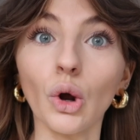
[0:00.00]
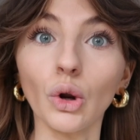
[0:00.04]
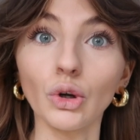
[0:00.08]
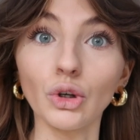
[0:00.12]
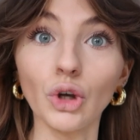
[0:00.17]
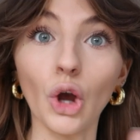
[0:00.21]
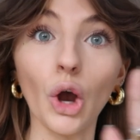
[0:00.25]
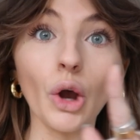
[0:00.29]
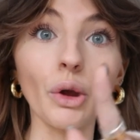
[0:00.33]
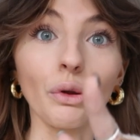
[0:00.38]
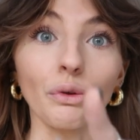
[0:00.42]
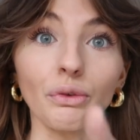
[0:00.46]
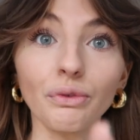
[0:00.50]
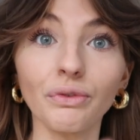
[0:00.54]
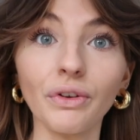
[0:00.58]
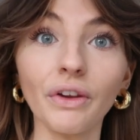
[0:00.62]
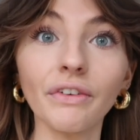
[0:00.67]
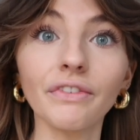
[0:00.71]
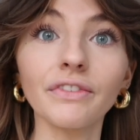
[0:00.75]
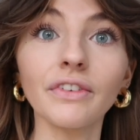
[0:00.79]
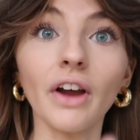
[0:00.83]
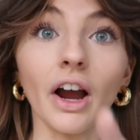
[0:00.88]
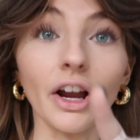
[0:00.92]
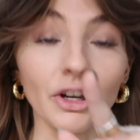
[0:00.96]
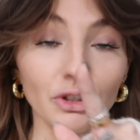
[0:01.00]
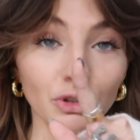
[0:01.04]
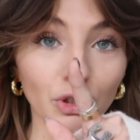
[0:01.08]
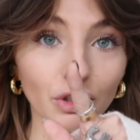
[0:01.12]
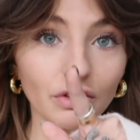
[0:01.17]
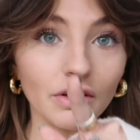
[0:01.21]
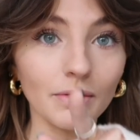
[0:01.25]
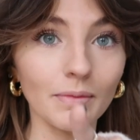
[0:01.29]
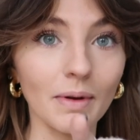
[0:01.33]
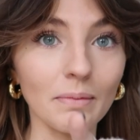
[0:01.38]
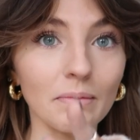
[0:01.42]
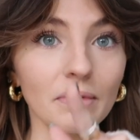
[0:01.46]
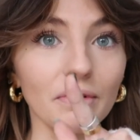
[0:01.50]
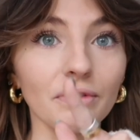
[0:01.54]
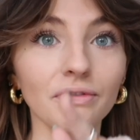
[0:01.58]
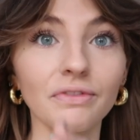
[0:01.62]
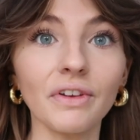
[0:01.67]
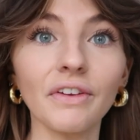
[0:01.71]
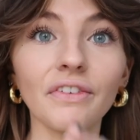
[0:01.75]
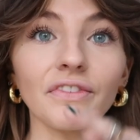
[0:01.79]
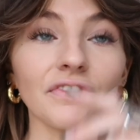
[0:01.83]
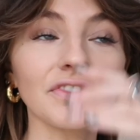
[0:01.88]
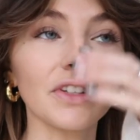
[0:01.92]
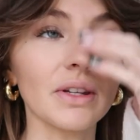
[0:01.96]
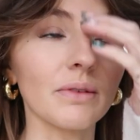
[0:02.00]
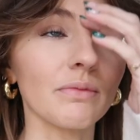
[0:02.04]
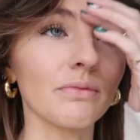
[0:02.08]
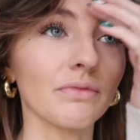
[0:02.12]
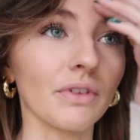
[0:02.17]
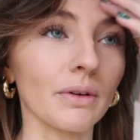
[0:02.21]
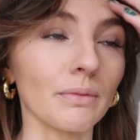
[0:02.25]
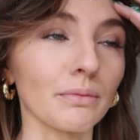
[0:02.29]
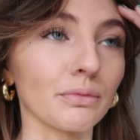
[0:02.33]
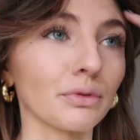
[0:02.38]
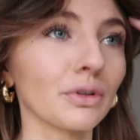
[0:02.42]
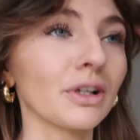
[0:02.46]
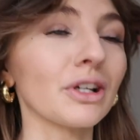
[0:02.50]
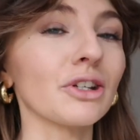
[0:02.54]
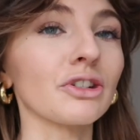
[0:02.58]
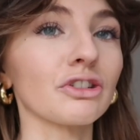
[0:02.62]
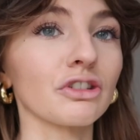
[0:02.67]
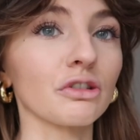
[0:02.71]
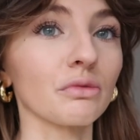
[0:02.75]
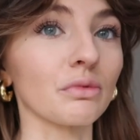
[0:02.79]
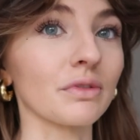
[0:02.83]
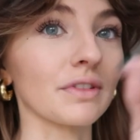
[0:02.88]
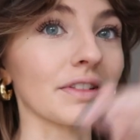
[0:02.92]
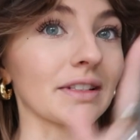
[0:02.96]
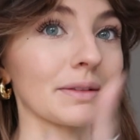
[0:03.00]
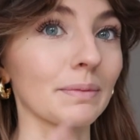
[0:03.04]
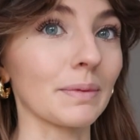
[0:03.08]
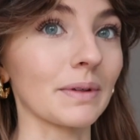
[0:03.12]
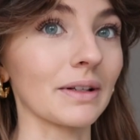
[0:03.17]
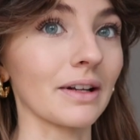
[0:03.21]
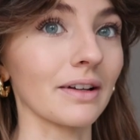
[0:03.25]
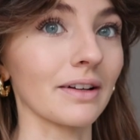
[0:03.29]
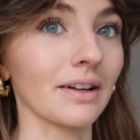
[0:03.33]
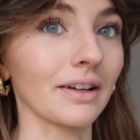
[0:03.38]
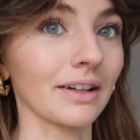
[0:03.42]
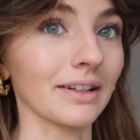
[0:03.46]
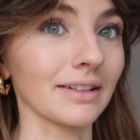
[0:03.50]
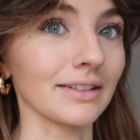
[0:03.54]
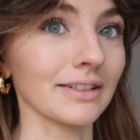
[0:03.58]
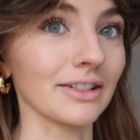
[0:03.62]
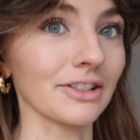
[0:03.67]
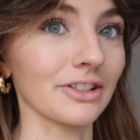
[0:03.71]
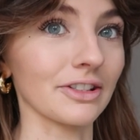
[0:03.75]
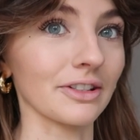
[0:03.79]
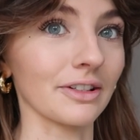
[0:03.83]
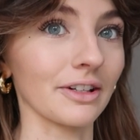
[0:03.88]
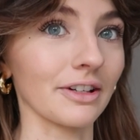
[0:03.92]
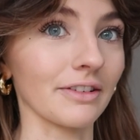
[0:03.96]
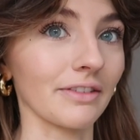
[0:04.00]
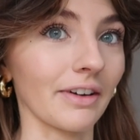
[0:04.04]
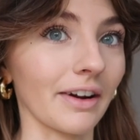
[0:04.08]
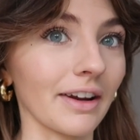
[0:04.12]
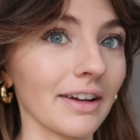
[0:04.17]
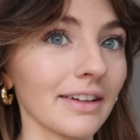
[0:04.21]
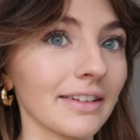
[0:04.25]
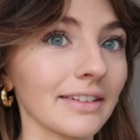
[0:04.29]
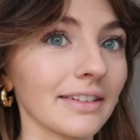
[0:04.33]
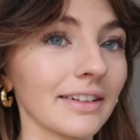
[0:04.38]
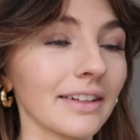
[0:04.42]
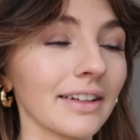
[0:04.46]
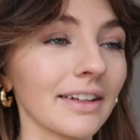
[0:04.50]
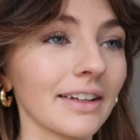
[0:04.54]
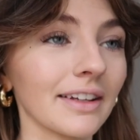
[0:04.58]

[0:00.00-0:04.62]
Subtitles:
No, 5th, I do remember 15th, I'm pretty sure was the banana conditioner, right?